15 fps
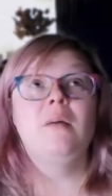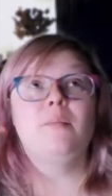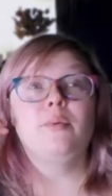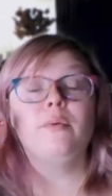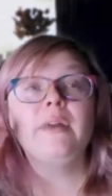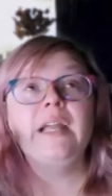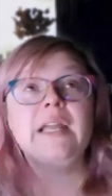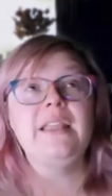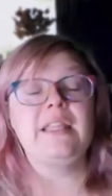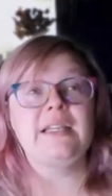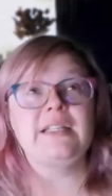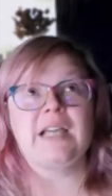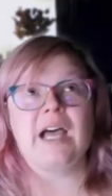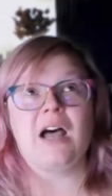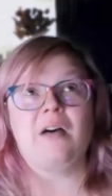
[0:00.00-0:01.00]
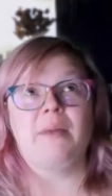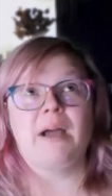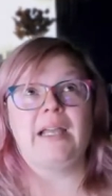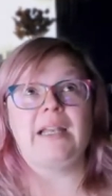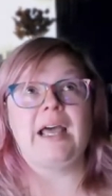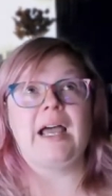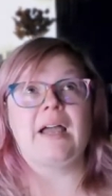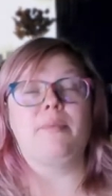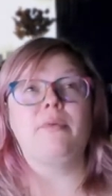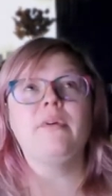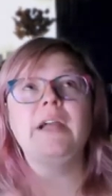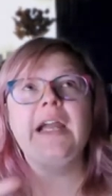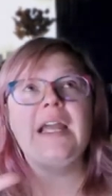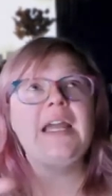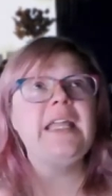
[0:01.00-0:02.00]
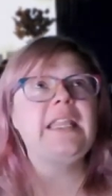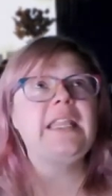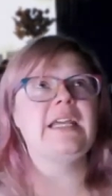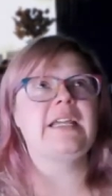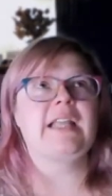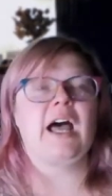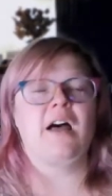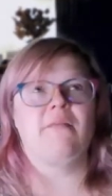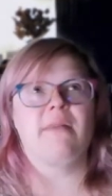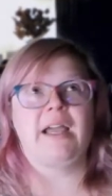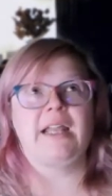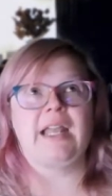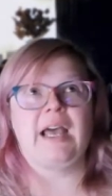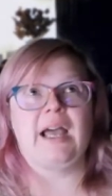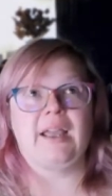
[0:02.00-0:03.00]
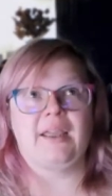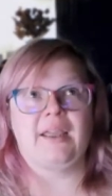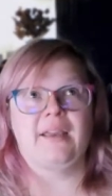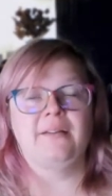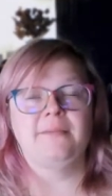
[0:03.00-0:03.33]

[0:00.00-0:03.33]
breathing down my neck, breathing down my neck.